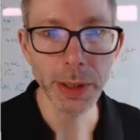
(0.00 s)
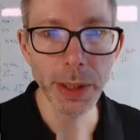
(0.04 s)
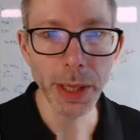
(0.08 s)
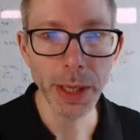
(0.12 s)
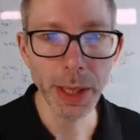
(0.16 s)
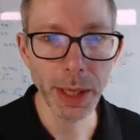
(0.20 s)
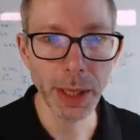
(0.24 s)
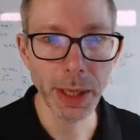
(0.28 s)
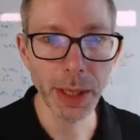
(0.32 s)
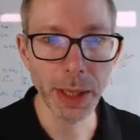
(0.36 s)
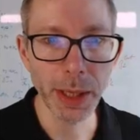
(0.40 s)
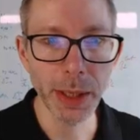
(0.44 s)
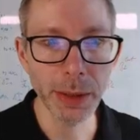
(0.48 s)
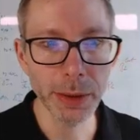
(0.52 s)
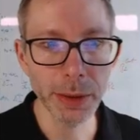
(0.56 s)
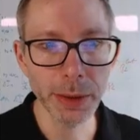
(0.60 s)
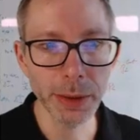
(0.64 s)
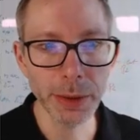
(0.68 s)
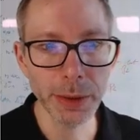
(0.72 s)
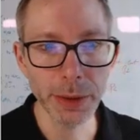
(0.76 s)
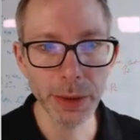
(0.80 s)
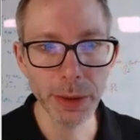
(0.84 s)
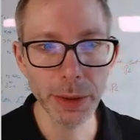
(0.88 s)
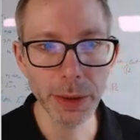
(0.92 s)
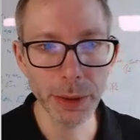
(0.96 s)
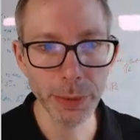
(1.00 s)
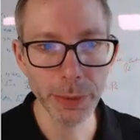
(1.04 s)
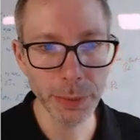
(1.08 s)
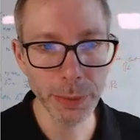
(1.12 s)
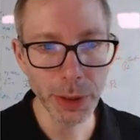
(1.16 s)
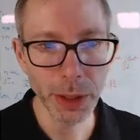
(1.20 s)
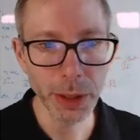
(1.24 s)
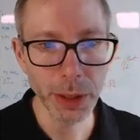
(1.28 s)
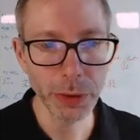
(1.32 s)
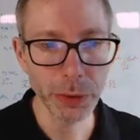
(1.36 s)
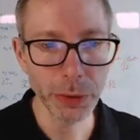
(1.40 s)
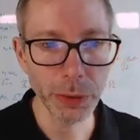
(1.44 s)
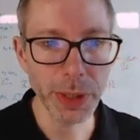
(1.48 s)
And
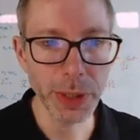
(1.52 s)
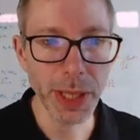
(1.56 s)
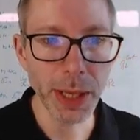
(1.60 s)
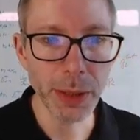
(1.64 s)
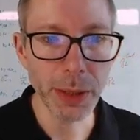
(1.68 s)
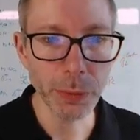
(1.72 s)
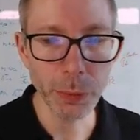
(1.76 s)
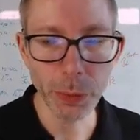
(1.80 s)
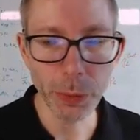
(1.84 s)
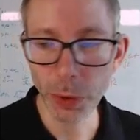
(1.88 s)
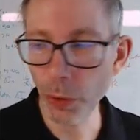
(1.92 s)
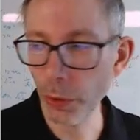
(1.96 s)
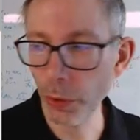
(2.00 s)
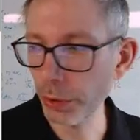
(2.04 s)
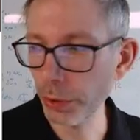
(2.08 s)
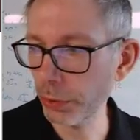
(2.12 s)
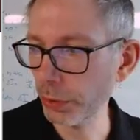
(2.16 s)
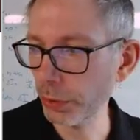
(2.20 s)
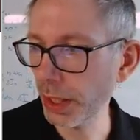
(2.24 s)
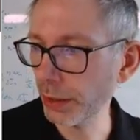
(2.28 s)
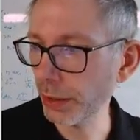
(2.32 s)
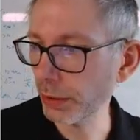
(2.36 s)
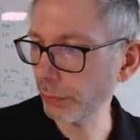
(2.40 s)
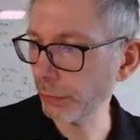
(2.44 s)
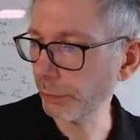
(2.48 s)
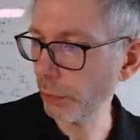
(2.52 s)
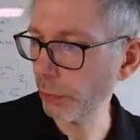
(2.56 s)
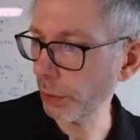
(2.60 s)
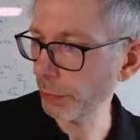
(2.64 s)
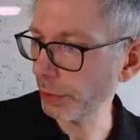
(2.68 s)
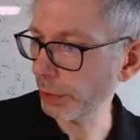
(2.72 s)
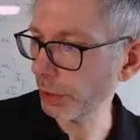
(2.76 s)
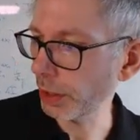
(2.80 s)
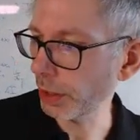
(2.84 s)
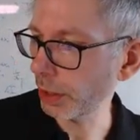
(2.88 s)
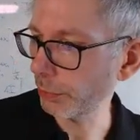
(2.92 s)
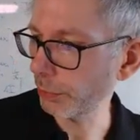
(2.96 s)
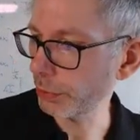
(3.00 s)
so then we're going to get a
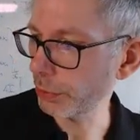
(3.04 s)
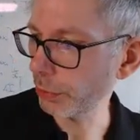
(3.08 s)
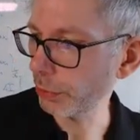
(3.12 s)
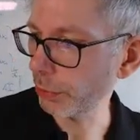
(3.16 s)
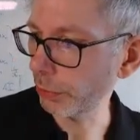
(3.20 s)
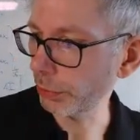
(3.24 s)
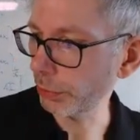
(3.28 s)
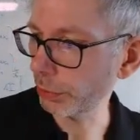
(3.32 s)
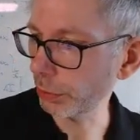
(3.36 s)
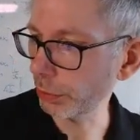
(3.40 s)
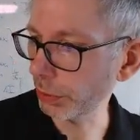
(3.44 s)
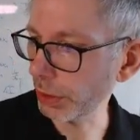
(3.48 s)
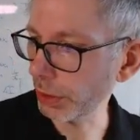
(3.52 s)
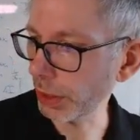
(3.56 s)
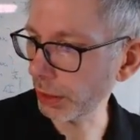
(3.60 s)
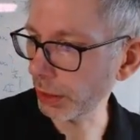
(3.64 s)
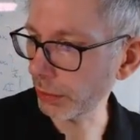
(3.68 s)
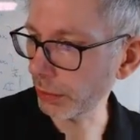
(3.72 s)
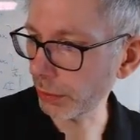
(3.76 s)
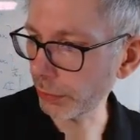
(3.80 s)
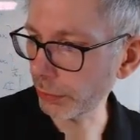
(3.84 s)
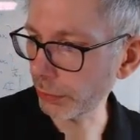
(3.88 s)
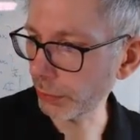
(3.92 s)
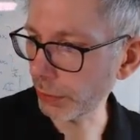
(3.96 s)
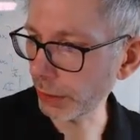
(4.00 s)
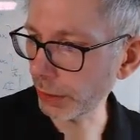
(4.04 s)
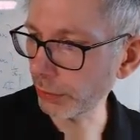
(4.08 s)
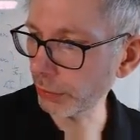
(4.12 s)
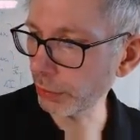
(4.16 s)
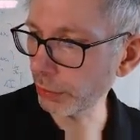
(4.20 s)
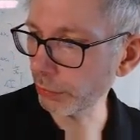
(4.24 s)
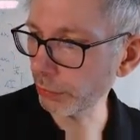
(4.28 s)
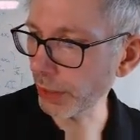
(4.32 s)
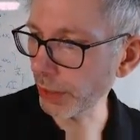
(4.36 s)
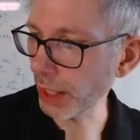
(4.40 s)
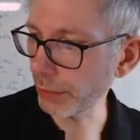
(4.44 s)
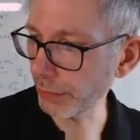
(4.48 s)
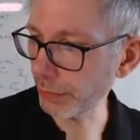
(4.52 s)
formula which is going to look like this. Let's
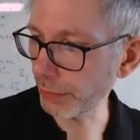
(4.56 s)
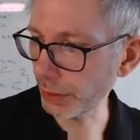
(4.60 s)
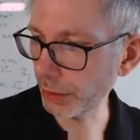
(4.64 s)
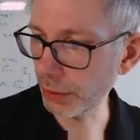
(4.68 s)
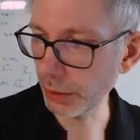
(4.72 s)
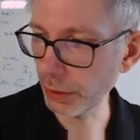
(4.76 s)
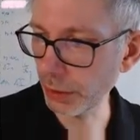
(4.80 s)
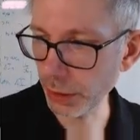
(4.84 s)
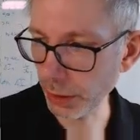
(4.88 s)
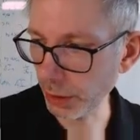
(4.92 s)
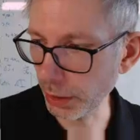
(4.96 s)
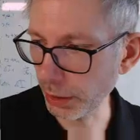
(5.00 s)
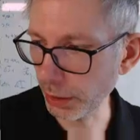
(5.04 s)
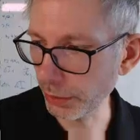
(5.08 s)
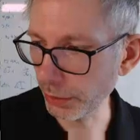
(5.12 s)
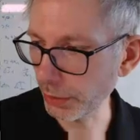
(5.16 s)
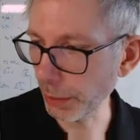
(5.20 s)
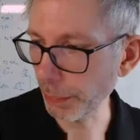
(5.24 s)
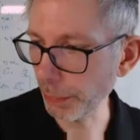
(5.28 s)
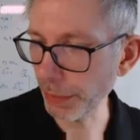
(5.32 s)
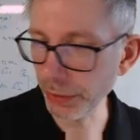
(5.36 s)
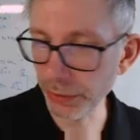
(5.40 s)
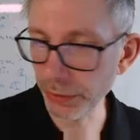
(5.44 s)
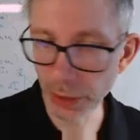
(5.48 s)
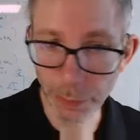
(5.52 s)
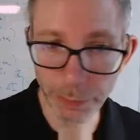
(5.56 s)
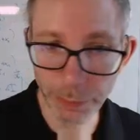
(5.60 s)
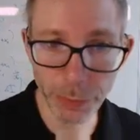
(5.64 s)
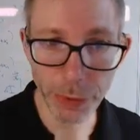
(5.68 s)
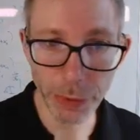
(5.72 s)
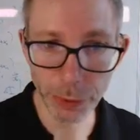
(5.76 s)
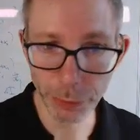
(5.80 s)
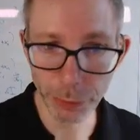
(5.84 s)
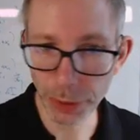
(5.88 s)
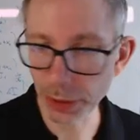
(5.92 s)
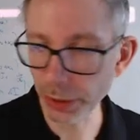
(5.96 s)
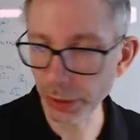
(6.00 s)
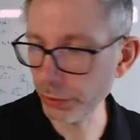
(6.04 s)
derive it step by step for the
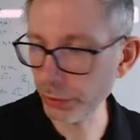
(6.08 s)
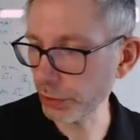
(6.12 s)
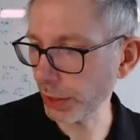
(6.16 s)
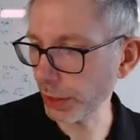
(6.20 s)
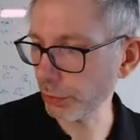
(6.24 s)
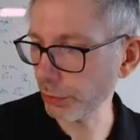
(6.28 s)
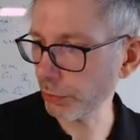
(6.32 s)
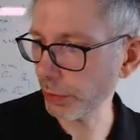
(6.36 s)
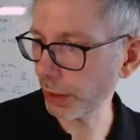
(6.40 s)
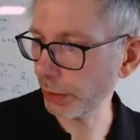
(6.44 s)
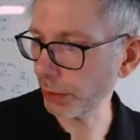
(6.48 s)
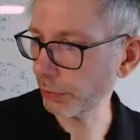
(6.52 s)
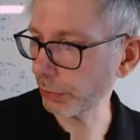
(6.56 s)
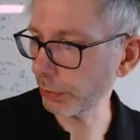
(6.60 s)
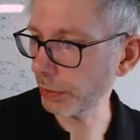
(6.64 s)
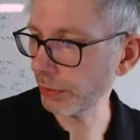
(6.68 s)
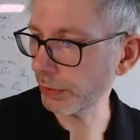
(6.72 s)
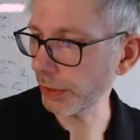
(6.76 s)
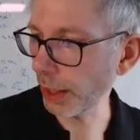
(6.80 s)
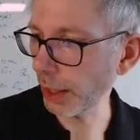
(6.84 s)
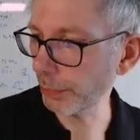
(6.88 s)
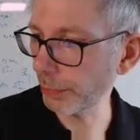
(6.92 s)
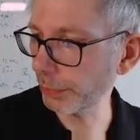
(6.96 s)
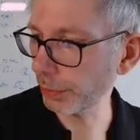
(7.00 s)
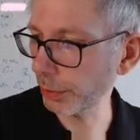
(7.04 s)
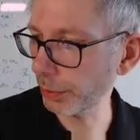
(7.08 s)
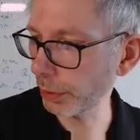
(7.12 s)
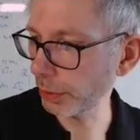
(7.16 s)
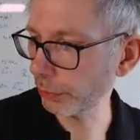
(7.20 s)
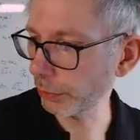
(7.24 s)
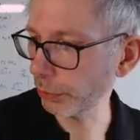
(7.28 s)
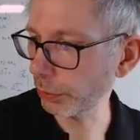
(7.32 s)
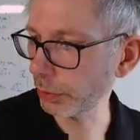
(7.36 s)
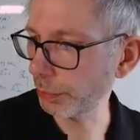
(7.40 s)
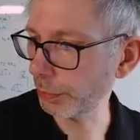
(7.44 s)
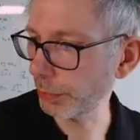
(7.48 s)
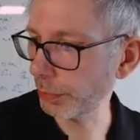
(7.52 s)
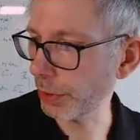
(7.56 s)
real exchange rate. So this epsilon is
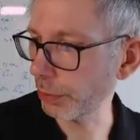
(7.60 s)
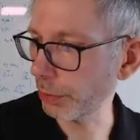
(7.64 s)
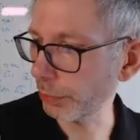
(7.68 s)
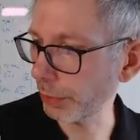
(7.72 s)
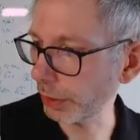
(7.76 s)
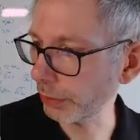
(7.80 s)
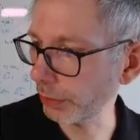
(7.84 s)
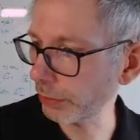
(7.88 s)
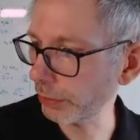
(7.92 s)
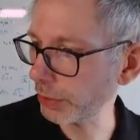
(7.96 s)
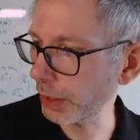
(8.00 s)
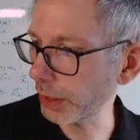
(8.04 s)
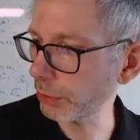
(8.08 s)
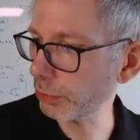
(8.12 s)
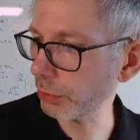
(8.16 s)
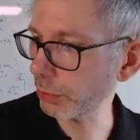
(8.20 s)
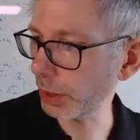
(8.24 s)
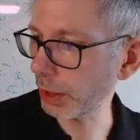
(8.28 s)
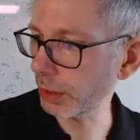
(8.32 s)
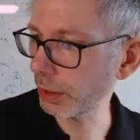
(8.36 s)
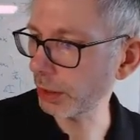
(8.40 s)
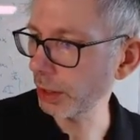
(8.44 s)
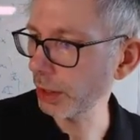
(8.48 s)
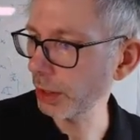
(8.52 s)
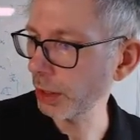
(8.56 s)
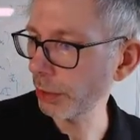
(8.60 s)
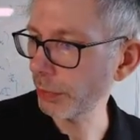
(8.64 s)
going to be the real exchange rate.